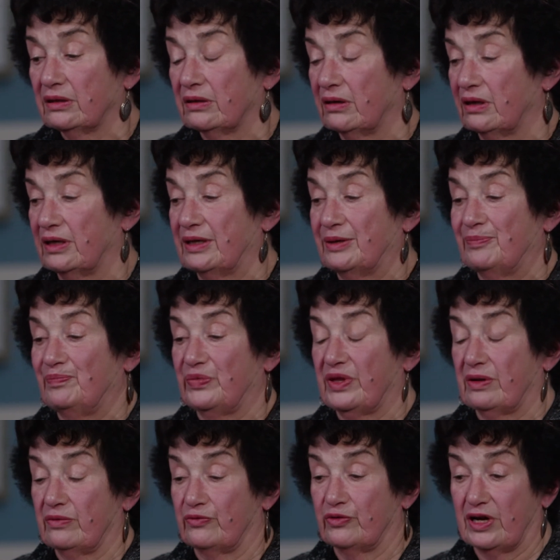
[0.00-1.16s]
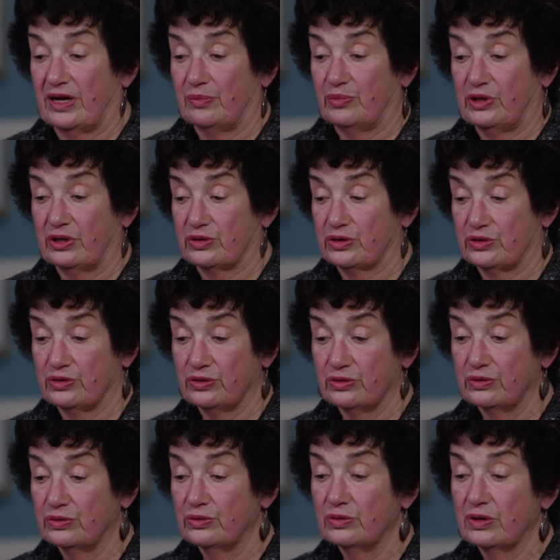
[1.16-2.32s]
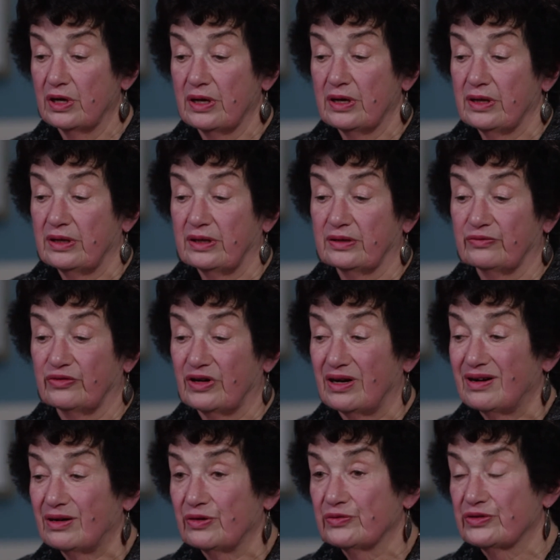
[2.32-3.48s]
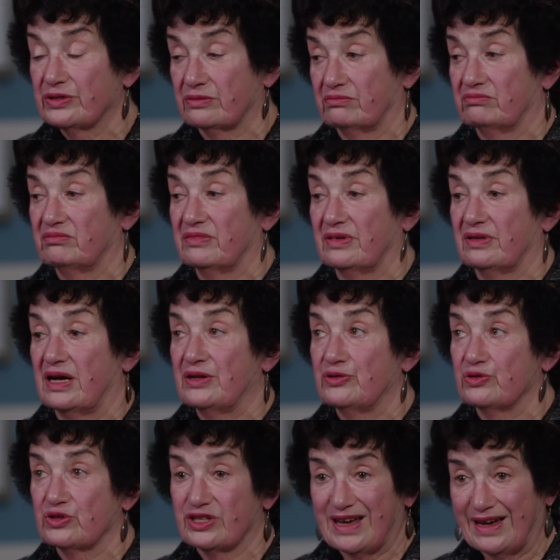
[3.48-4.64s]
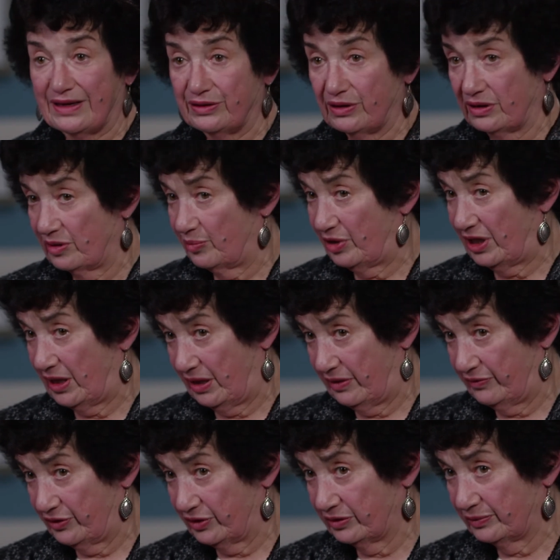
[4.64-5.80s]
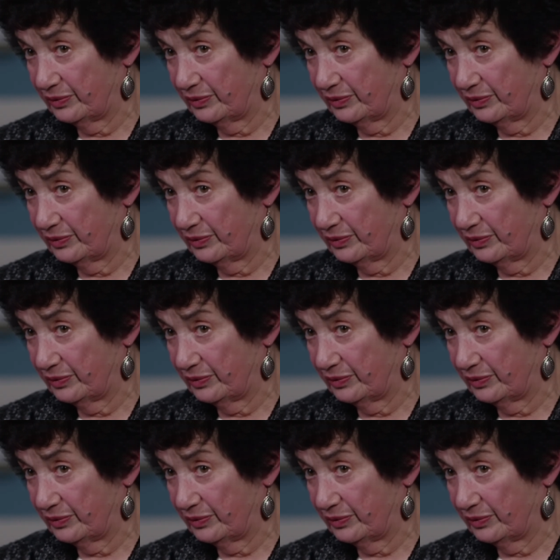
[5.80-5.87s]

for MPS II involves understanding the behavior.